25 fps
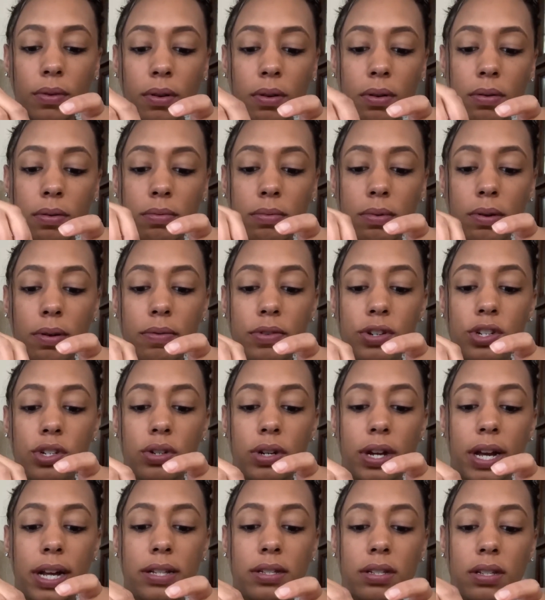Where would you
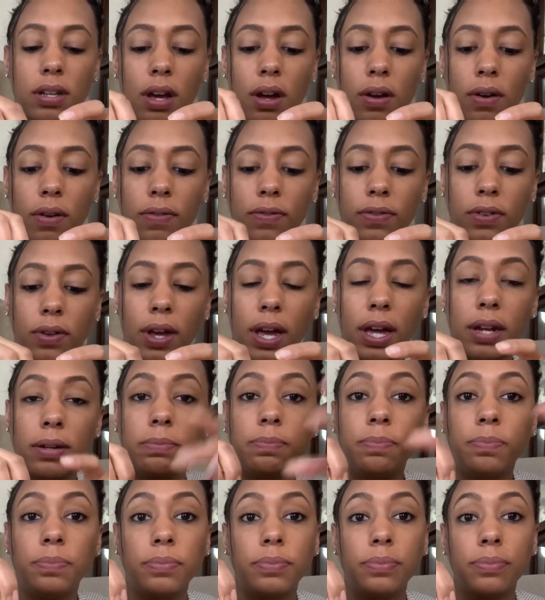guys go if you had
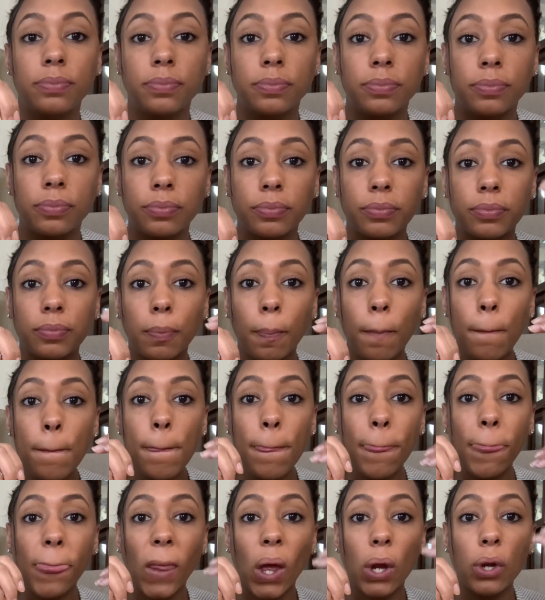
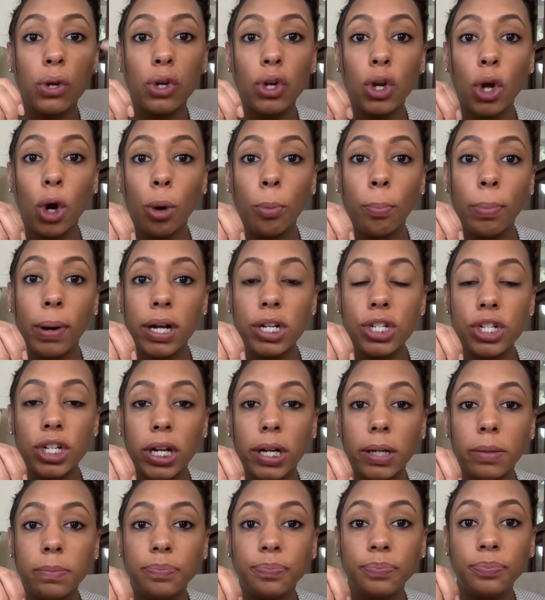no
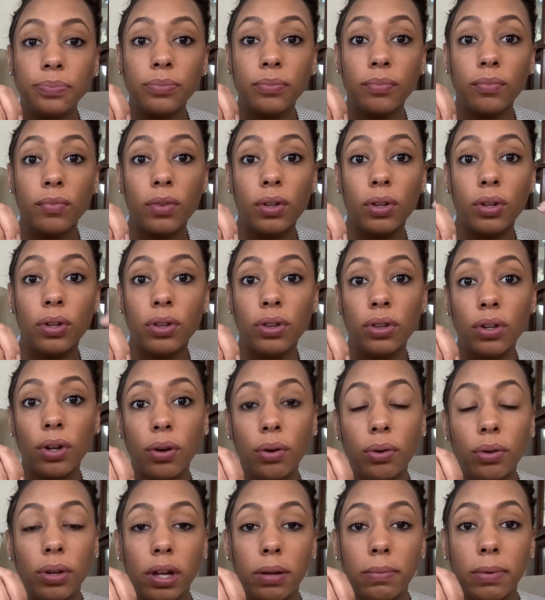budget, no
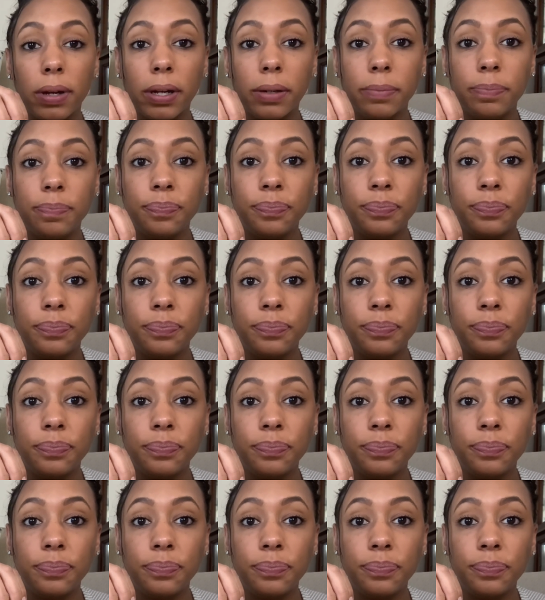limit,